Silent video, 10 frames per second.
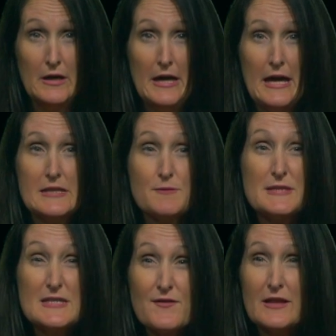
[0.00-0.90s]
And
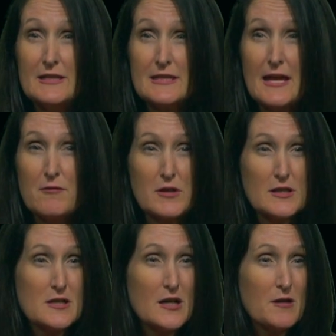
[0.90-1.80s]
specifically today we're going
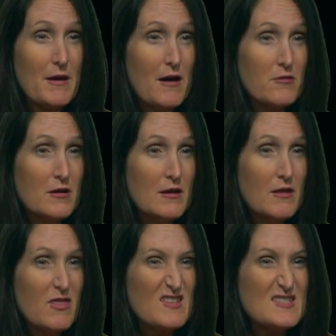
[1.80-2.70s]
to talk about
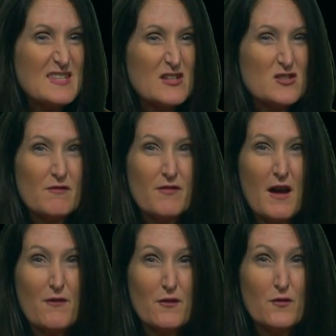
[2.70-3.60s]
the Section
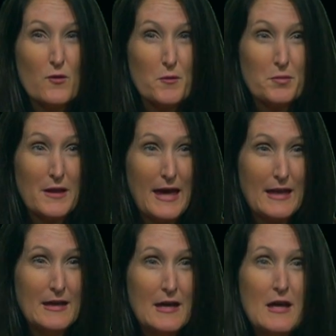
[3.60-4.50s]
504 plan.